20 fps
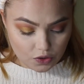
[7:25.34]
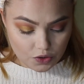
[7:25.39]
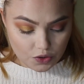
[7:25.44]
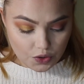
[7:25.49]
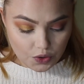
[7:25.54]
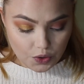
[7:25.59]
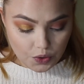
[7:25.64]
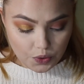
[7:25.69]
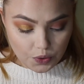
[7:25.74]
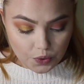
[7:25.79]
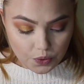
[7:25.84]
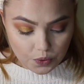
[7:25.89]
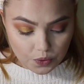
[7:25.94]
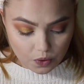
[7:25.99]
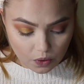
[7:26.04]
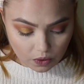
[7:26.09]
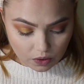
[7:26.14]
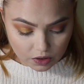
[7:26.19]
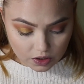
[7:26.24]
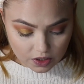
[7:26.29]
too
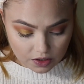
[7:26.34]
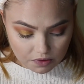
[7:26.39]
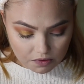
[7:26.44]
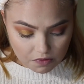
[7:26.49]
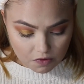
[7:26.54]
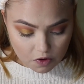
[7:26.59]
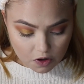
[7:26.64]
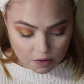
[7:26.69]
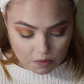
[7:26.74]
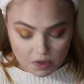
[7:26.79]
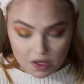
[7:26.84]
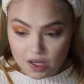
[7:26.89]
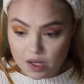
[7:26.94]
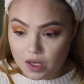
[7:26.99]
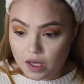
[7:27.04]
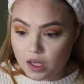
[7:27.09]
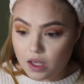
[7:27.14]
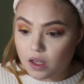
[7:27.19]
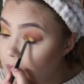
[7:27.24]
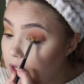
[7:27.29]
golden for
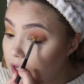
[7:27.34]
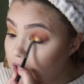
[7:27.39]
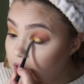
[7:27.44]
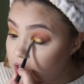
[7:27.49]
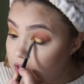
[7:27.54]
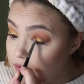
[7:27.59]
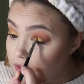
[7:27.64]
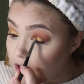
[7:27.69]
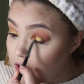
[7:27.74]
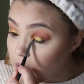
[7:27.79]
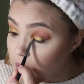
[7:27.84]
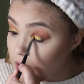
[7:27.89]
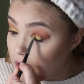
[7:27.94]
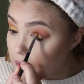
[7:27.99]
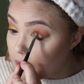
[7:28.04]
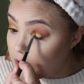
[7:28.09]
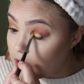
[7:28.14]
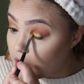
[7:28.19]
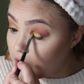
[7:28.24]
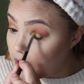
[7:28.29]
me, but it's very
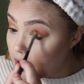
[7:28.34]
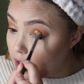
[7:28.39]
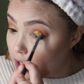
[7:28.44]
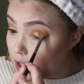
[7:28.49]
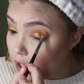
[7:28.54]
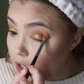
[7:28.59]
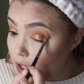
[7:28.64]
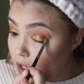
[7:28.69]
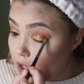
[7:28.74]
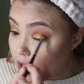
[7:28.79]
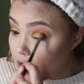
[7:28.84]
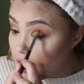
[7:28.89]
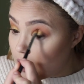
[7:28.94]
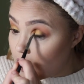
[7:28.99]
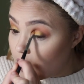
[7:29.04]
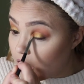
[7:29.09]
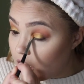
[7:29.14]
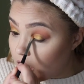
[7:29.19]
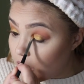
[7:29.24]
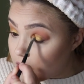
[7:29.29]
pigmented
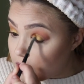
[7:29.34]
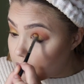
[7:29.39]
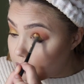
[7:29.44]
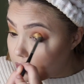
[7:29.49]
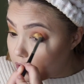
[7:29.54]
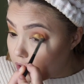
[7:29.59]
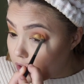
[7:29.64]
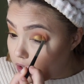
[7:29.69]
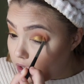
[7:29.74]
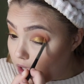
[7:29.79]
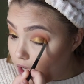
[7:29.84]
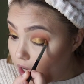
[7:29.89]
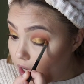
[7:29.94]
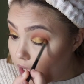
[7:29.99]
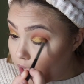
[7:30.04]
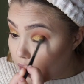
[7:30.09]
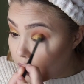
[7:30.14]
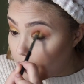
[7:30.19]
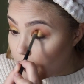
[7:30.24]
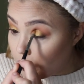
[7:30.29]
and it's
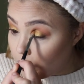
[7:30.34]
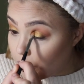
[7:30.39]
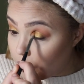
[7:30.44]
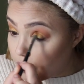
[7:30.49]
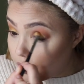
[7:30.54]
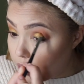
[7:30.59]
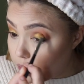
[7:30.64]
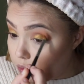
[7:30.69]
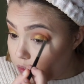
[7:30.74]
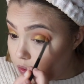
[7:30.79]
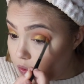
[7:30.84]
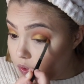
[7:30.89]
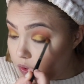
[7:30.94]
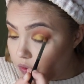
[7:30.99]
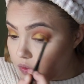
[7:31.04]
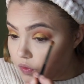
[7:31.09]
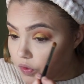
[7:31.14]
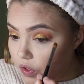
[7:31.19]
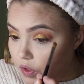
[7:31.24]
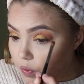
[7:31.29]
applying really
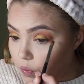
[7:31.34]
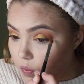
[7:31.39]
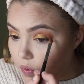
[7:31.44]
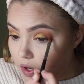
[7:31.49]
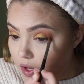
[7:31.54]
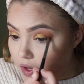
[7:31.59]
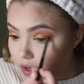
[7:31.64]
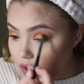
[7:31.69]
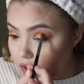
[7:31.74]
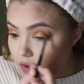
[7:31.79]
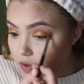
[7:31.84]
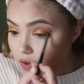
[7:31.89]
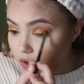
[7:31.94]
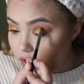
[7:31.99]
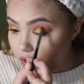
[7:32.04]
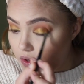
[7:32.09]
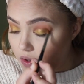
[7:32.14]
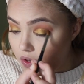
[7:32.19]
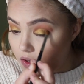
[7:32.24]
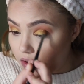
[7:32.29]
beautifully with
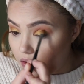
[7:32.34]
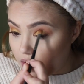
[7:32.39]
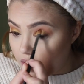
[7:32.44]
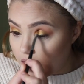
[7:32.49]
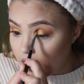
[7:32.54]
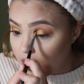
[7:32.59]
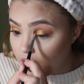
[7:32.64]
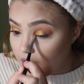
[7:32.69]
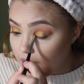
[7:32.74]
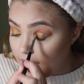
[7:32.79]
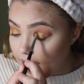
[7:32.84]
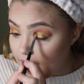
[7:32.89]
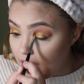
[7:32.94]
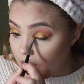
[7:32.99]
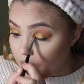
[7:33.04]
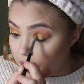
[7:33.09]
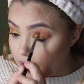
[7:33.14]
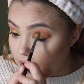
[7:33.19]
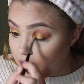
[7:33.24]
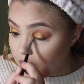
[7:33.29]

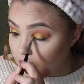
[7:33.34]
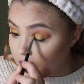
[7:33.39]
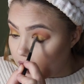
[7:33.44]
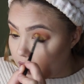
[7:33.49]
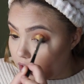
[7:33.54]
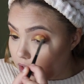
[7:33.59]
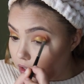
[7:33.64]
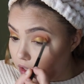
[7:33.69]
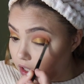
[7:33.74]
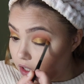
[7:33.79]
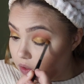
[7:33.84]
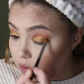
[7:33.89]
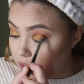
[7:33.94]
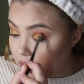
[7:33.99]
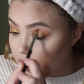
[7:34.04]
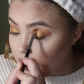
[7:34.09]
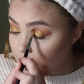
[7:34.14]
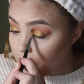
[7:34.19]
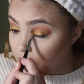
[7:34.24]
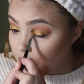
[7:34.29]
out any like
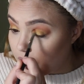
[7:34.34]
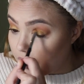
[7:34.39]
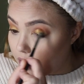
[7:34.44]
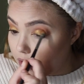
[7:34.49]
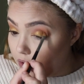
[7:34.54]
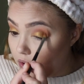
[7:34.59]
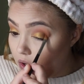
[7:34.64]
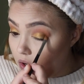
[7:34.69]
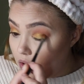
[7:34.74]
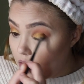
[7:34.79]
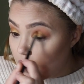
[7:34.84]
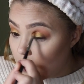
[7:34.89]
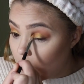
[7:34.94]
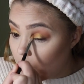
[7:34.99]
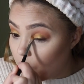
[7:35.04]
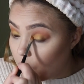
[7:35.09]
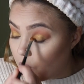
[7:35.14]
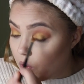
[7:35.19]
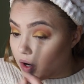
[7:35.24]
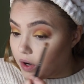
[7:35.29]
liquid or
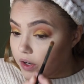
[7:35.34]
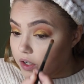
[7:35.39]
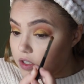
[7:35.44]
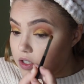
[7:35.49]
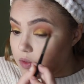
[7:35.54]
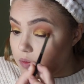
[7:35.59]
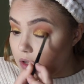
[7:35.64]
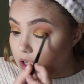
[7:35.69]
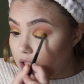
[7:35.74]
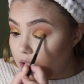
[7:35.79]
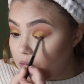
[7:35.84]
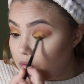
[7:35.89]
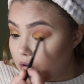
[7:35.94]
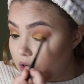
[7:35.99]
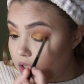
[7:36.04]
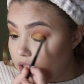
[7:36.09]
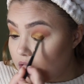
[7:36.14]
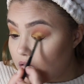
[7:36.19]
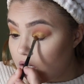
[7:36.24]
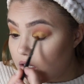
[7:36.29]
water to make it more
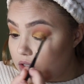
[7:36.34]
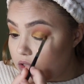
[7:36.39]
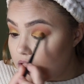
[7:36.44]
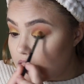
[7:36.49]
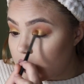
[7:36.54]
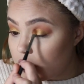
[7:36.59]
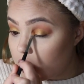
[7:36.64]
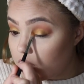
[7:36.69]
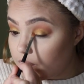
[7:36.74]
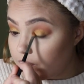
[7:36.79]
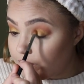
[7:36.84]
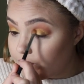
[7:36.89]
intense.